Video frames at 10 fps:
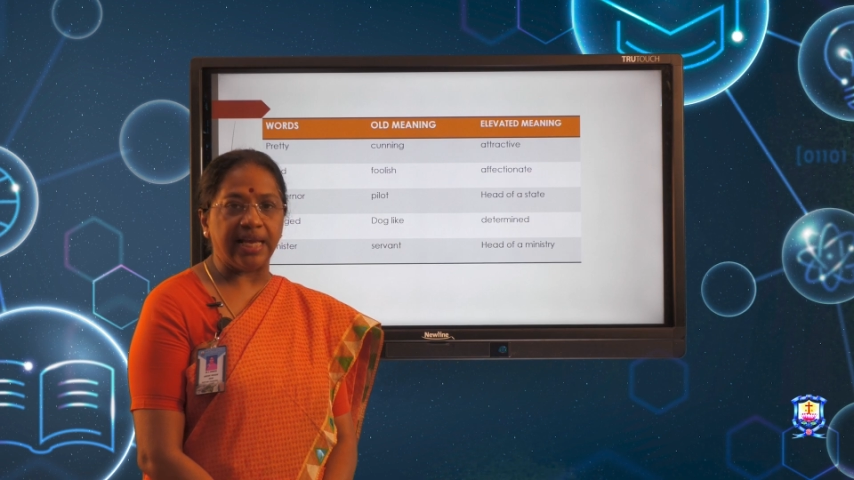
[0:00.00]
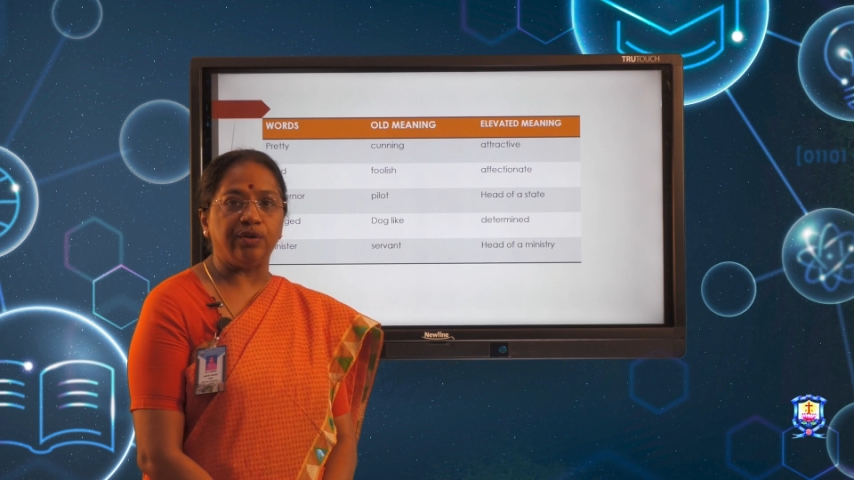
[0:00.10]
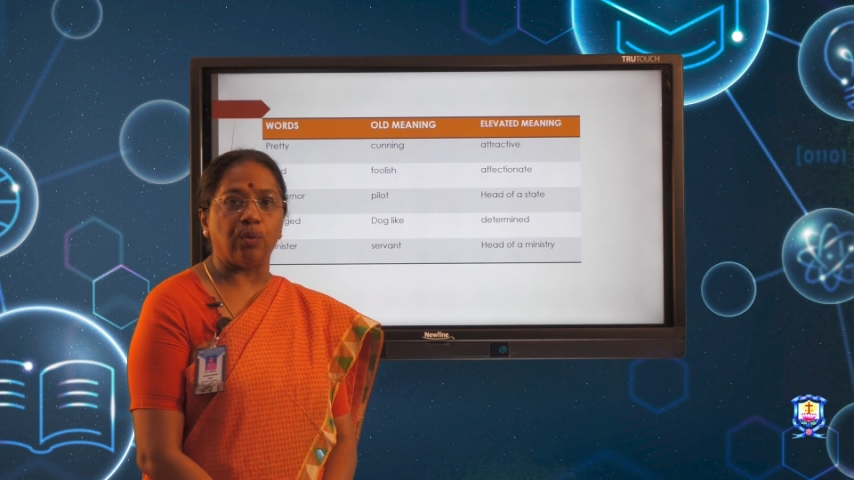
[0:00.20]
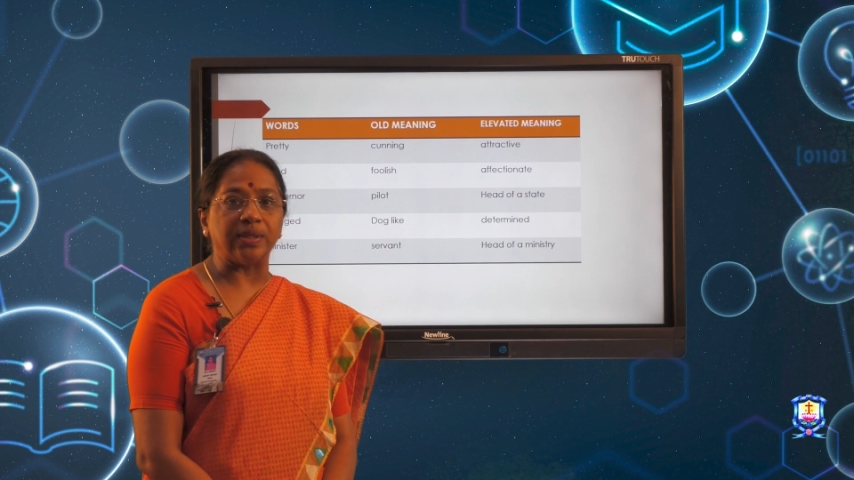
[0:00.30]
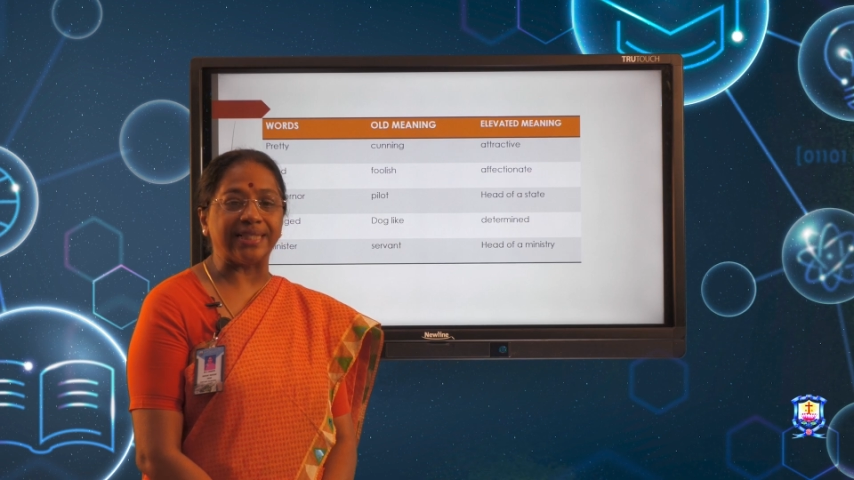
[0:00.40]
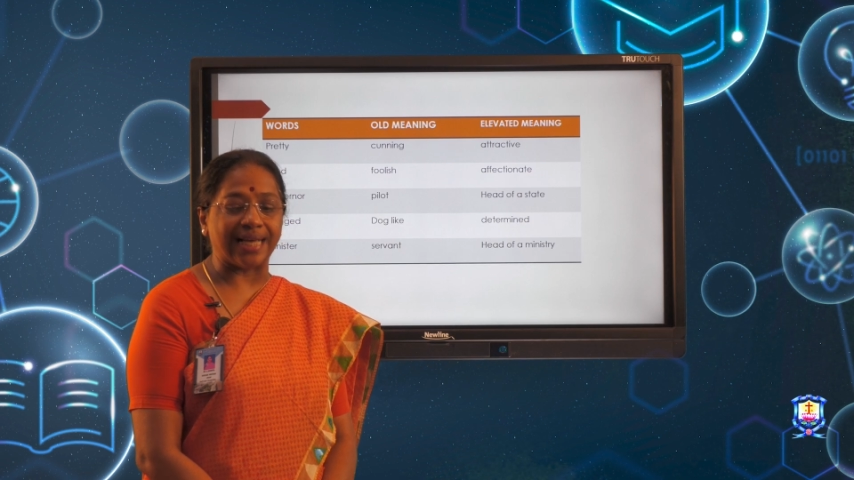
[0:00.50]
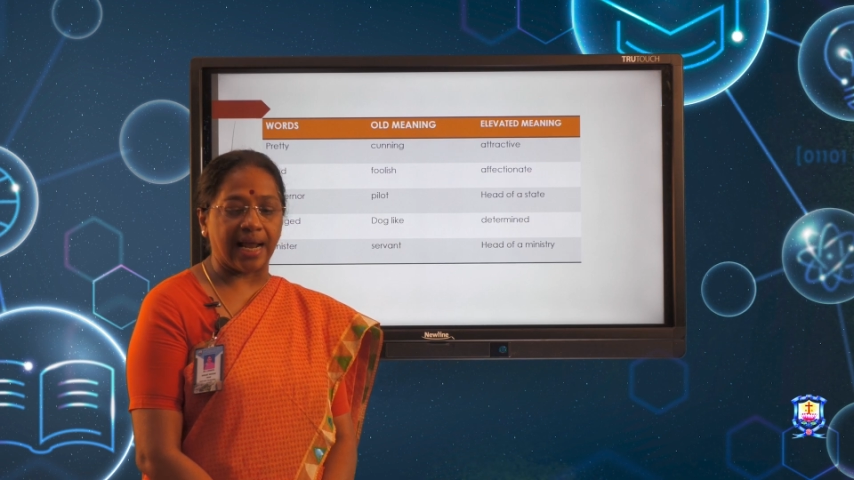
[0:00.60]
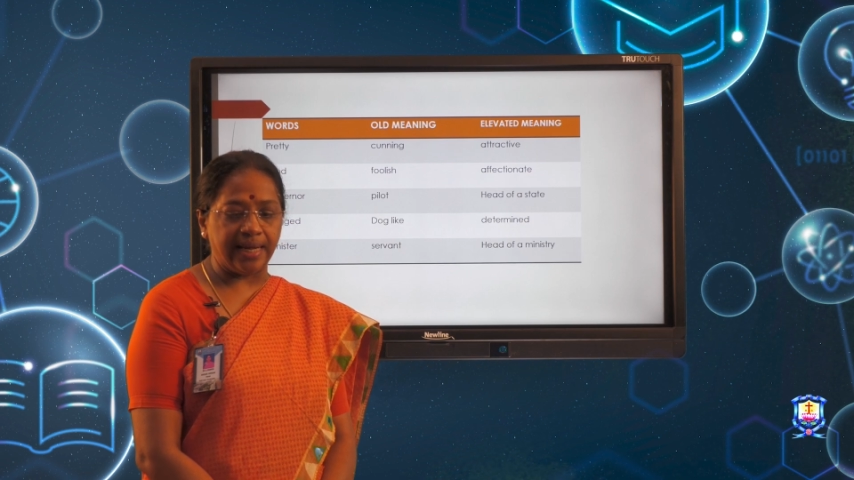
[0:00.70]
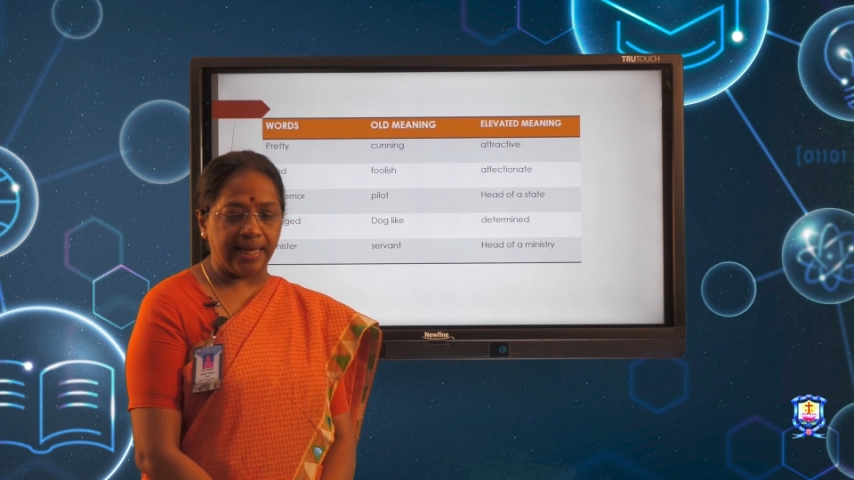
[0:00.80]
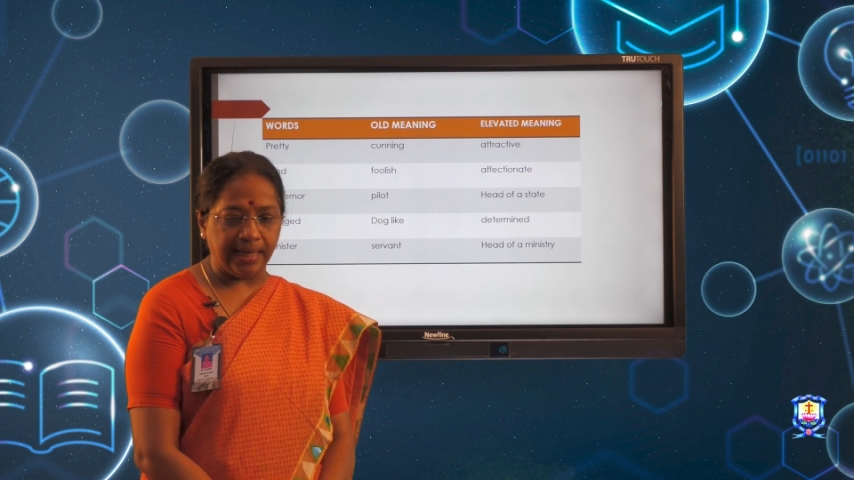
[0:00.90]
it was
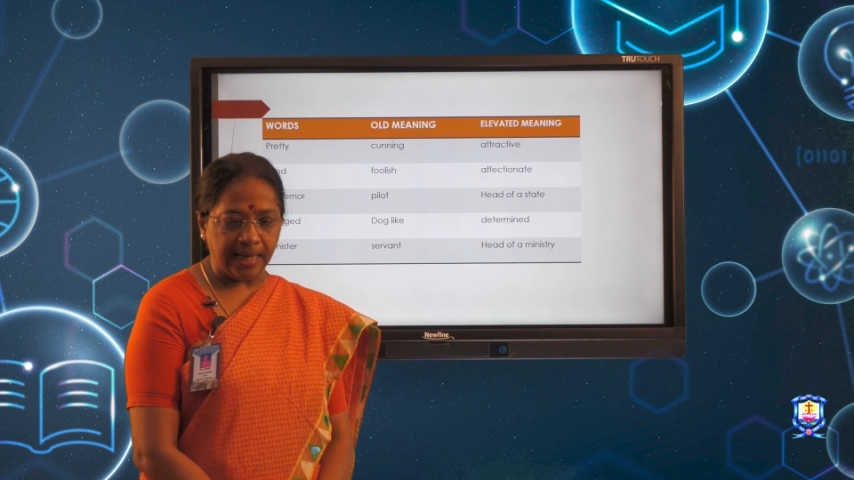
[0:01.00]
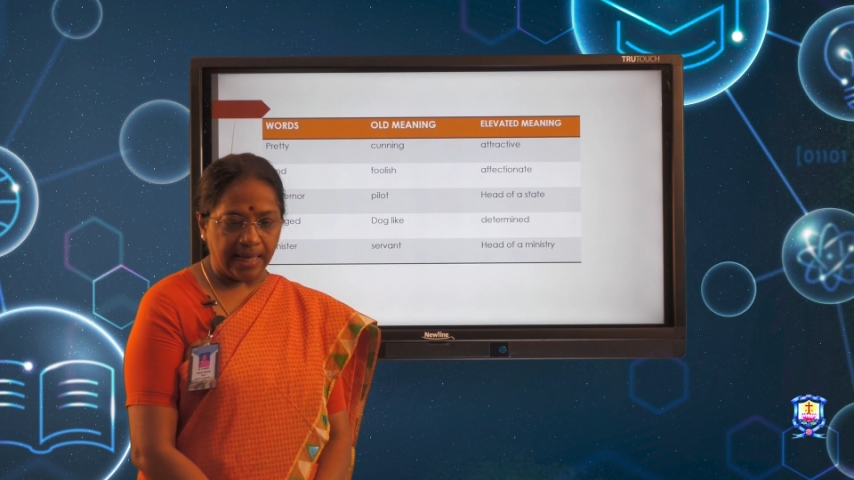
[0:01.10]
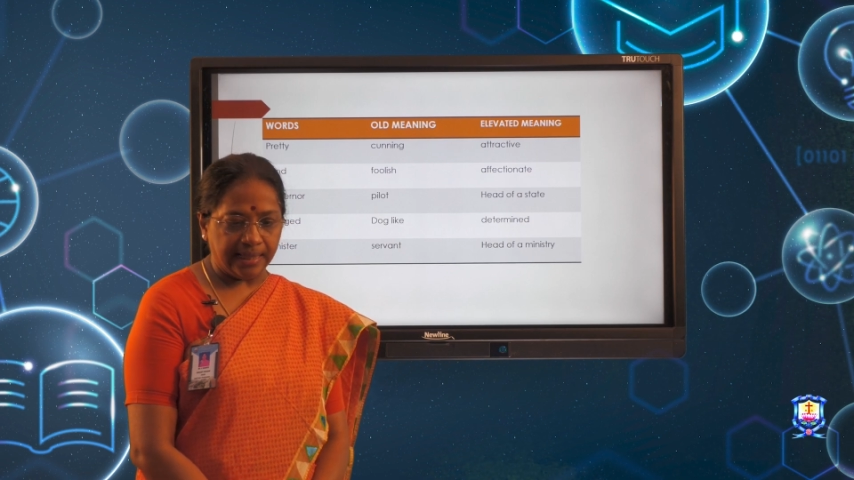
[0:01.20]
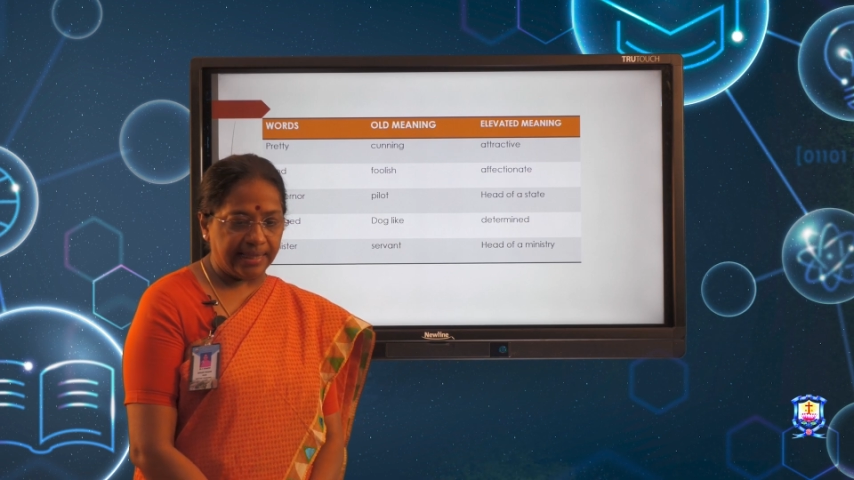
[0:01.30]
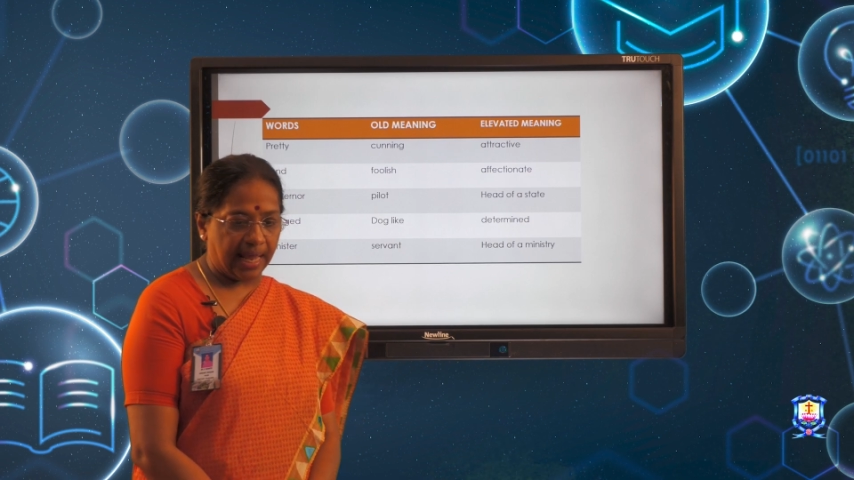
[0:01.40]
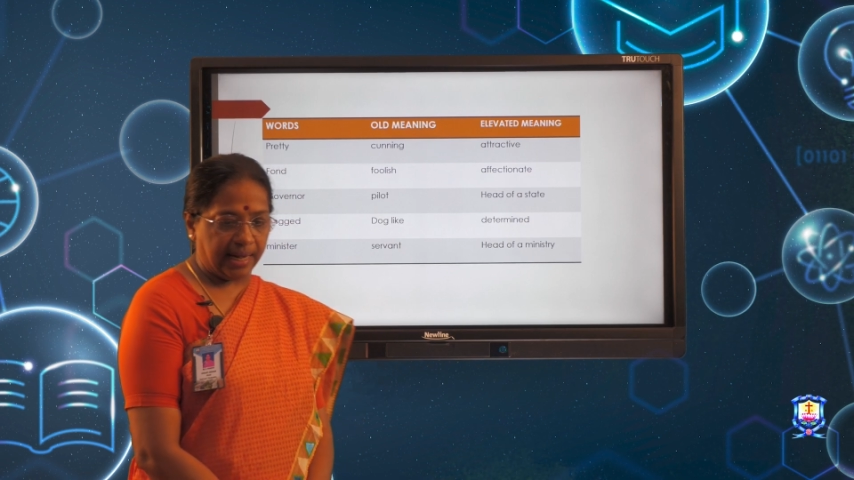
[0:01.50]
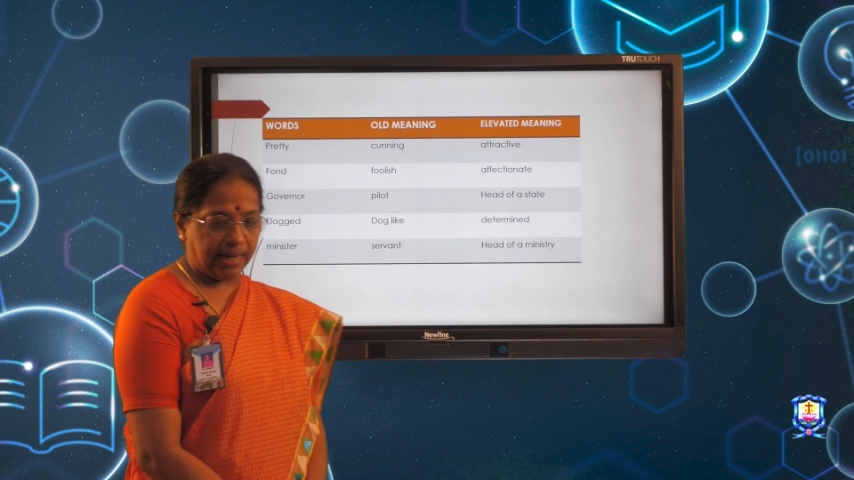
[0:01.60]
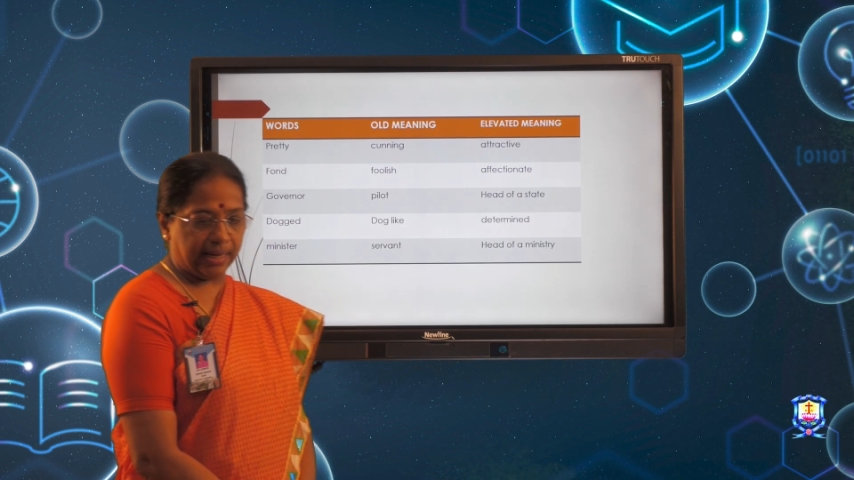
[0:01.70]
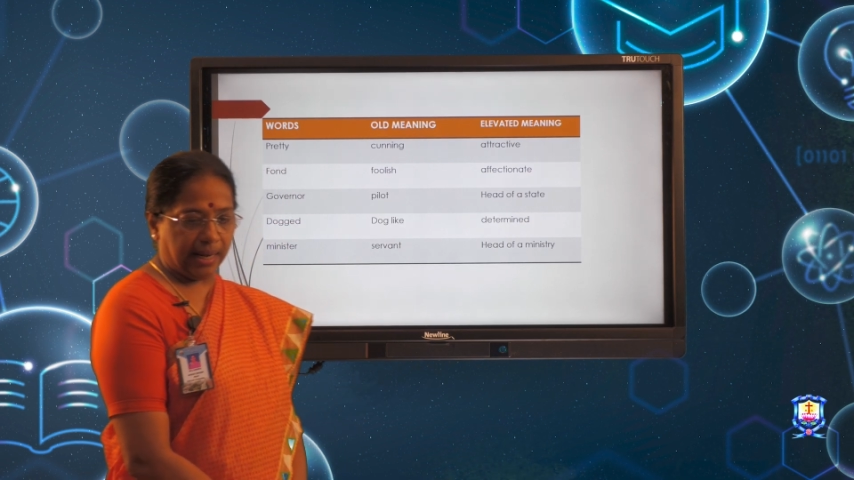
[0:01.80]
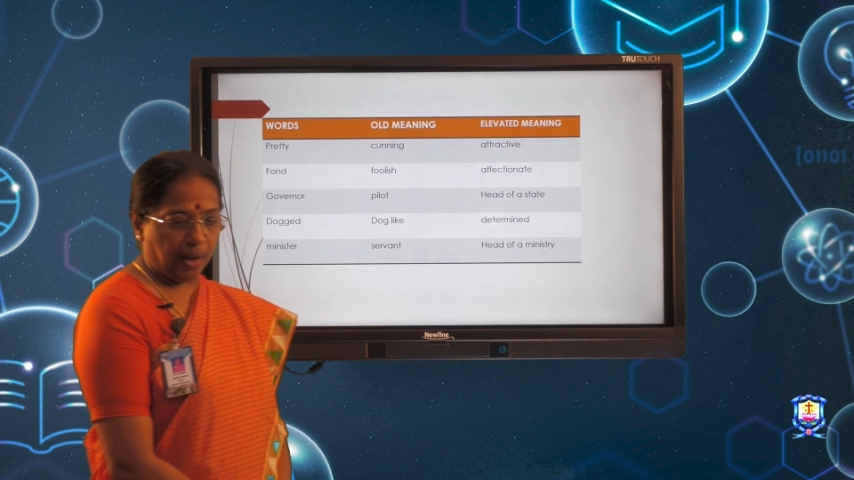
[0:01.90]
cunning, then
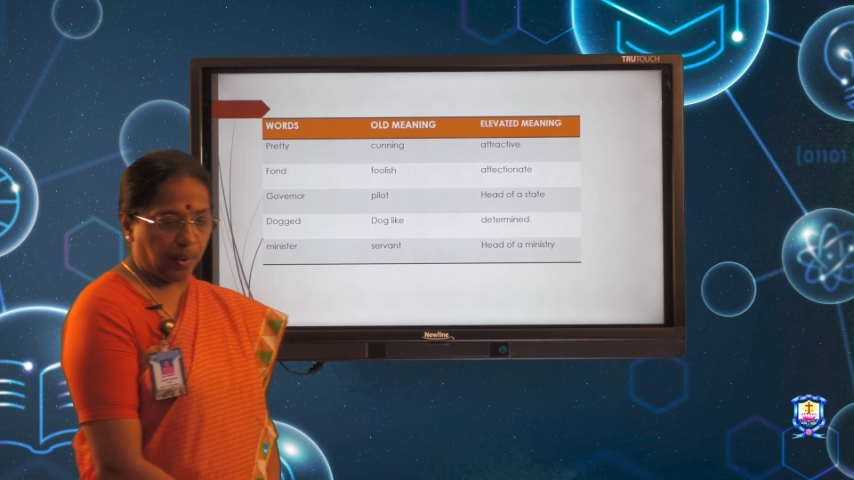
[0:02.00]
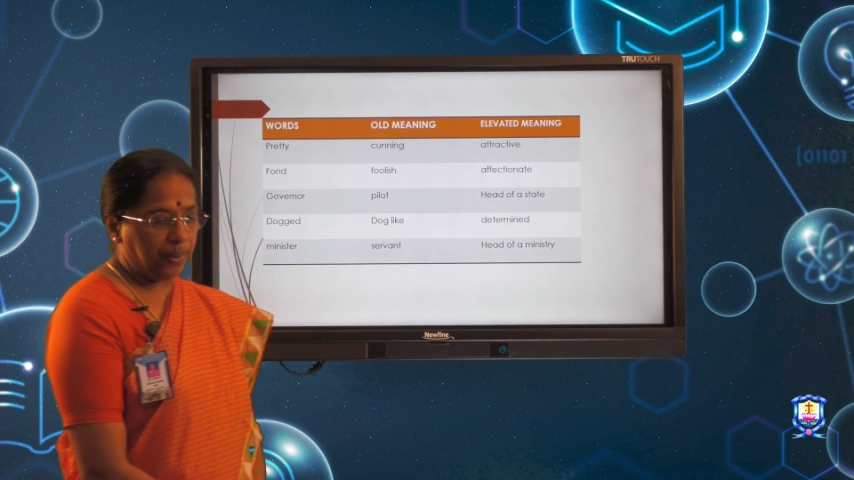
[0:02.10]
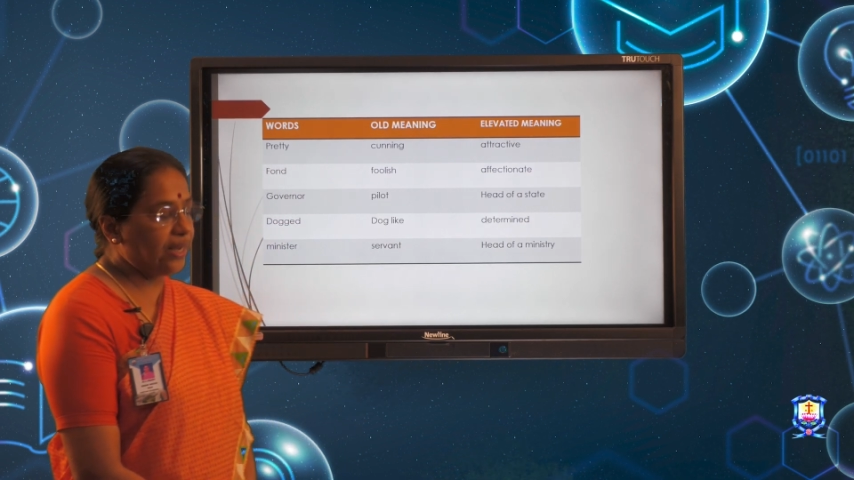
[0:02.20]
now